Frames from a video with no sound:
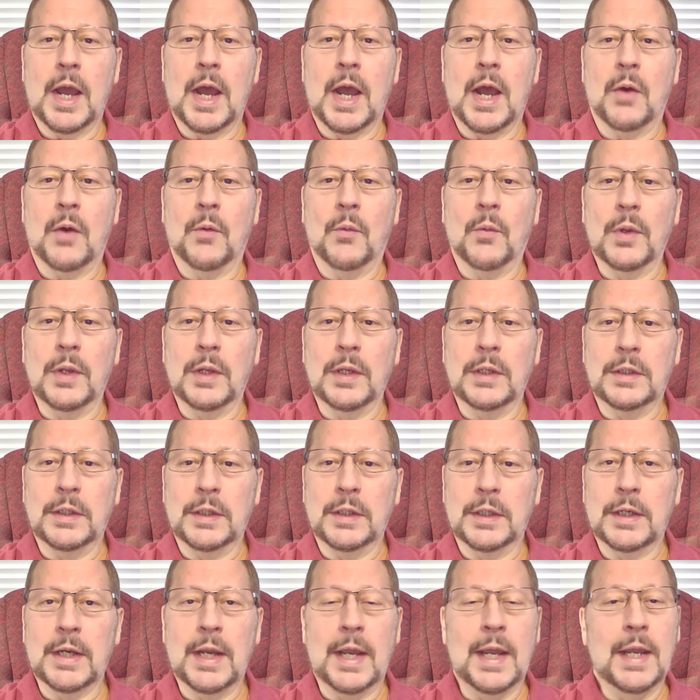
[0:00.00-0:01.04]
We
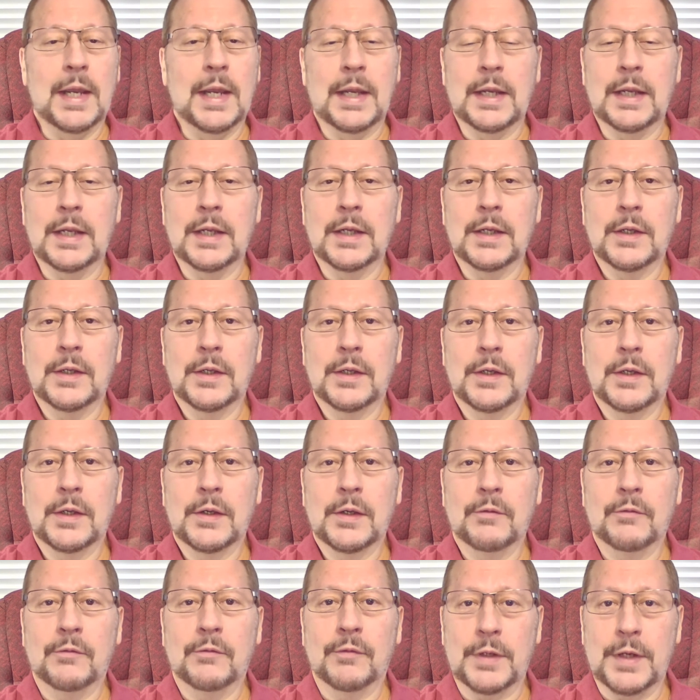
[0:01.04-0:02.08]
did a
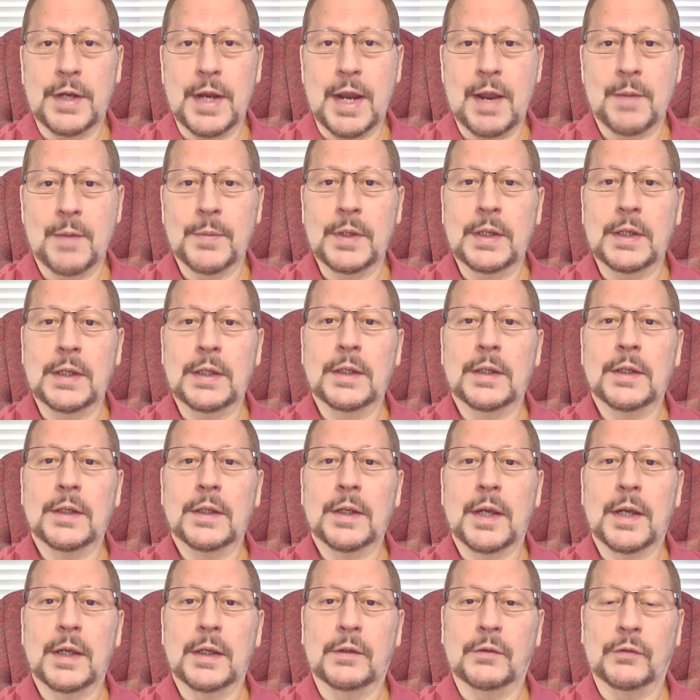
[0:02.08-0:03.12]
Vidnami
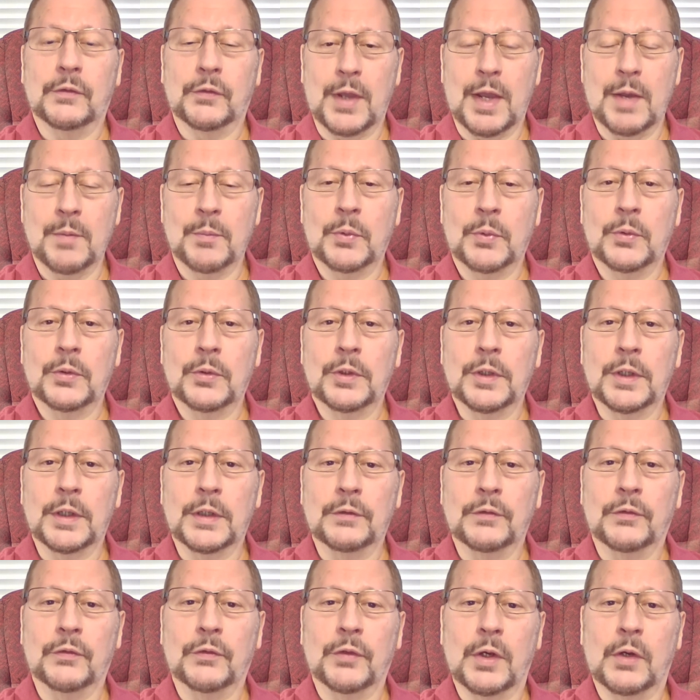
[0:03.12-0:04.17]
example in
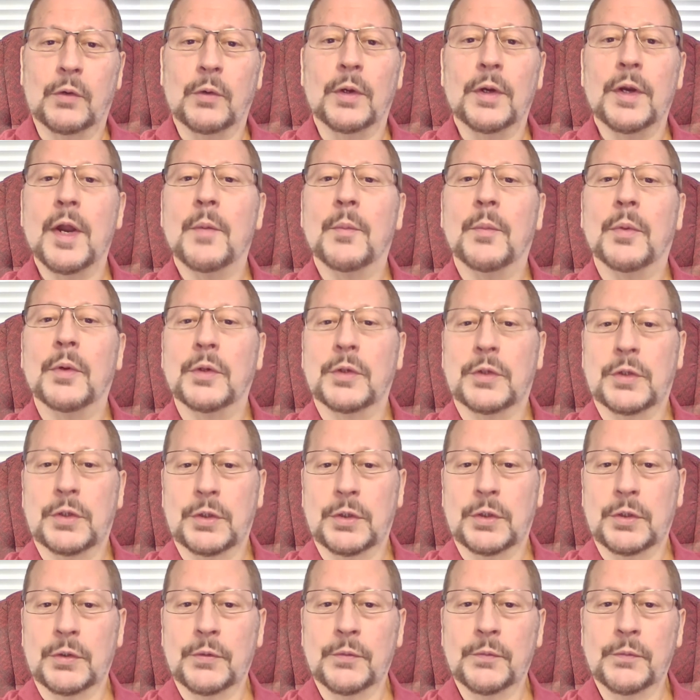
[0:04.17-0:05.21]
secret number
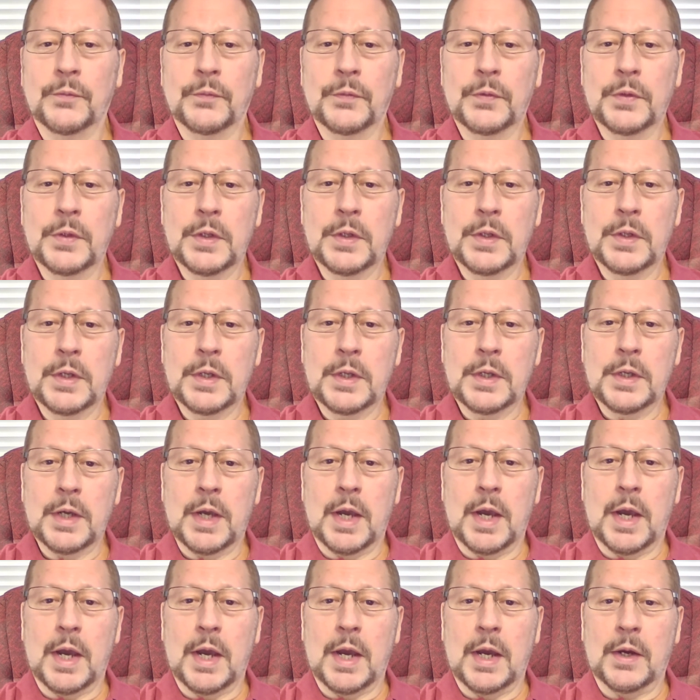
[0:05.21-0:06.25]
2.
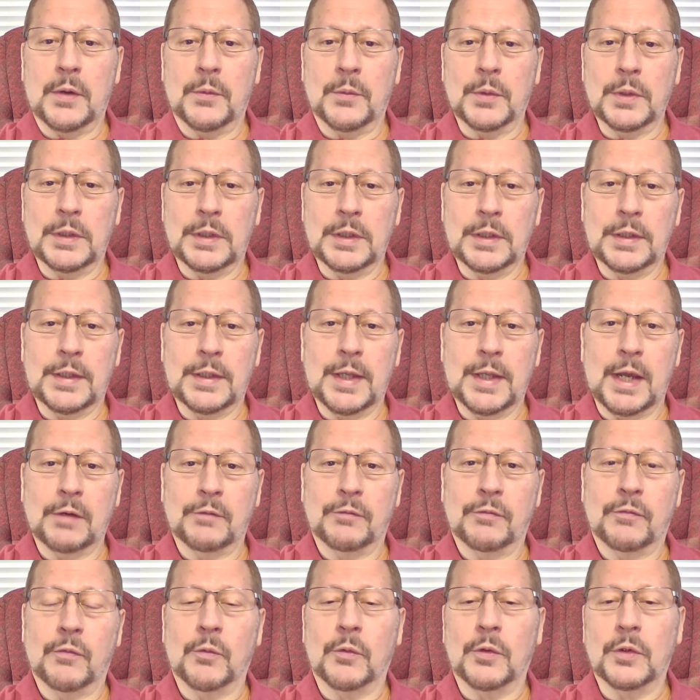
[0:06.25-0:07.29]
We did that
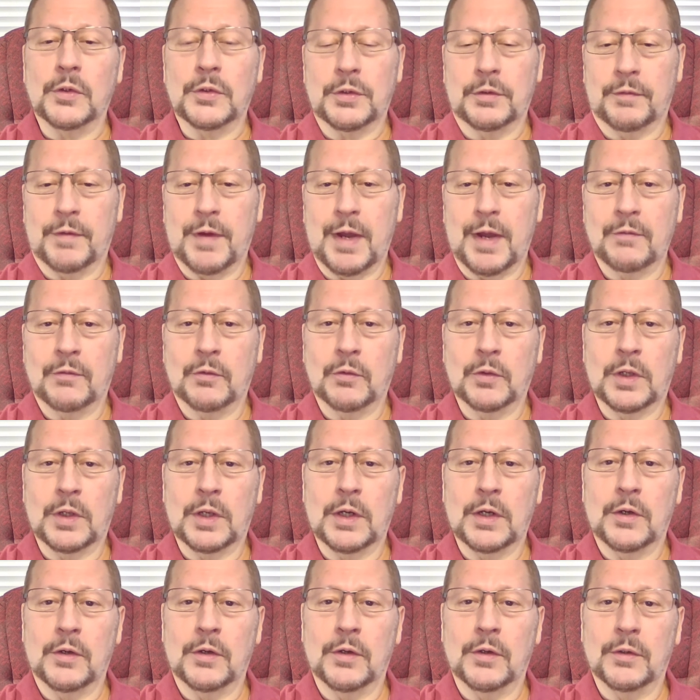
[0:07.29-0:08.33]
for survival
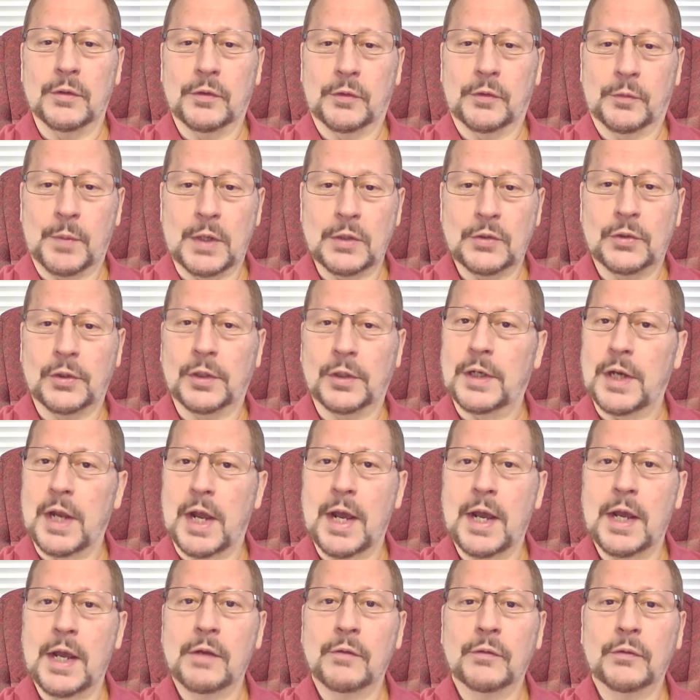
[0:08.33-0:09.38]
gear, especially
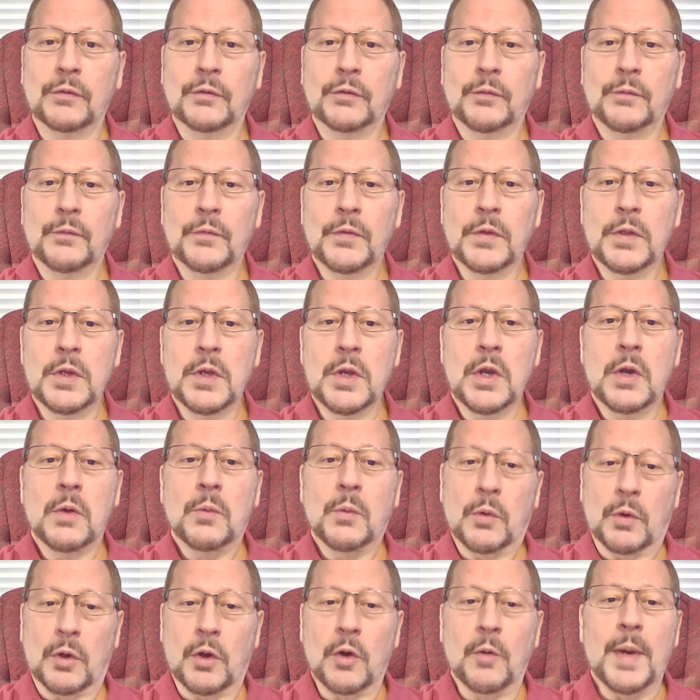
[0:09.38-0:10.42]
knives.
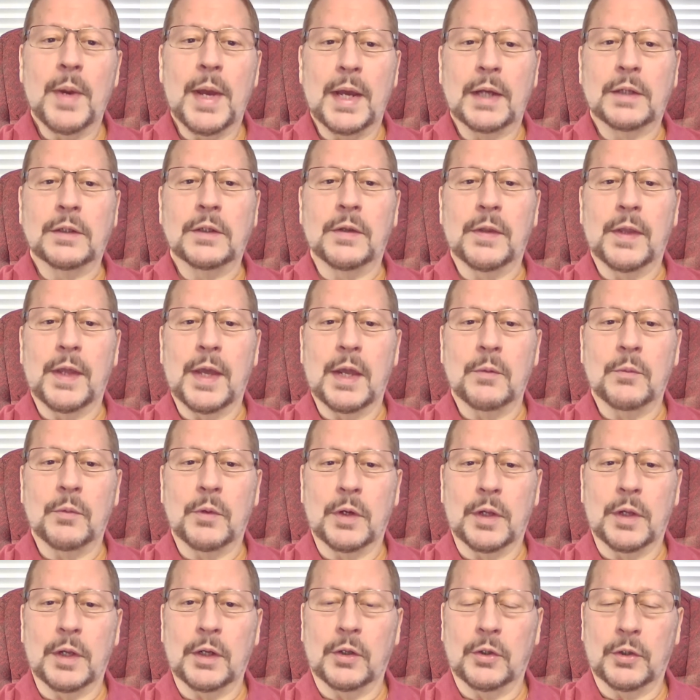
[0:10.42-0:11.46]
We'll go back to that. We're
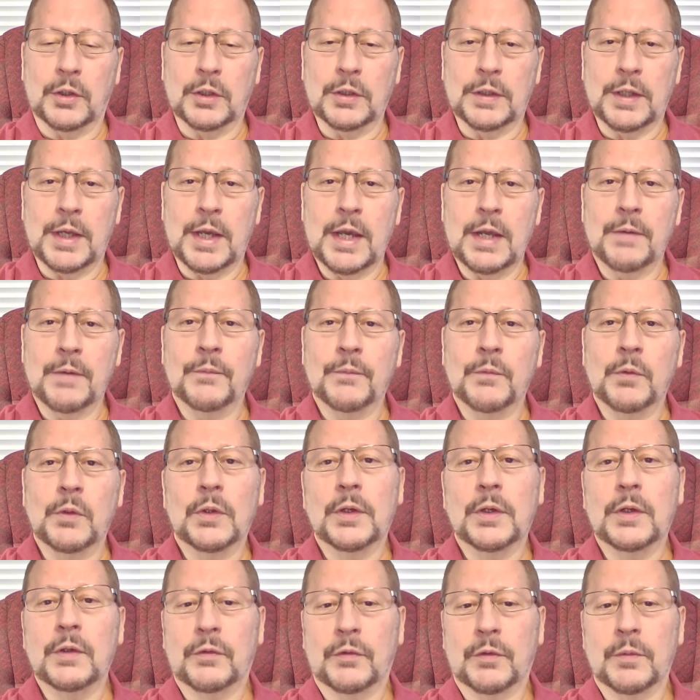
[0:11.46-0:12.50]
going to look at that, and we'll
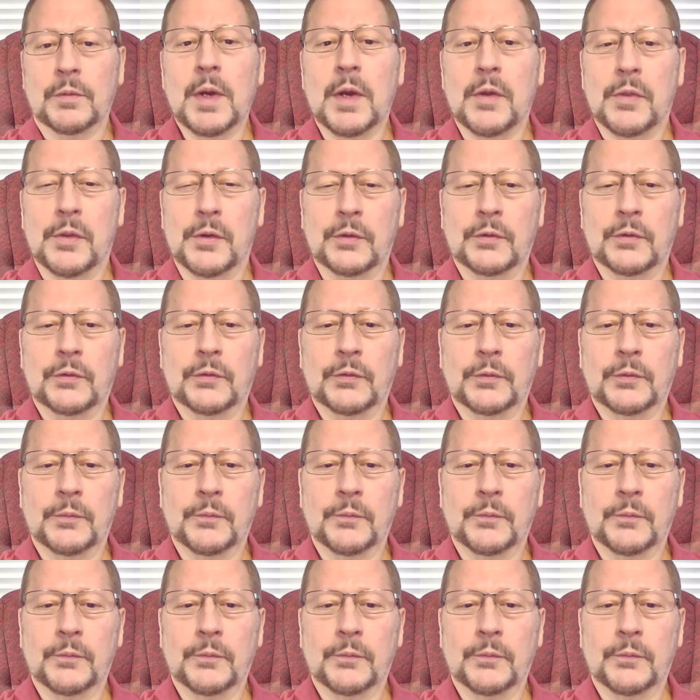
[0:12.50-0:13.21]
look at some others.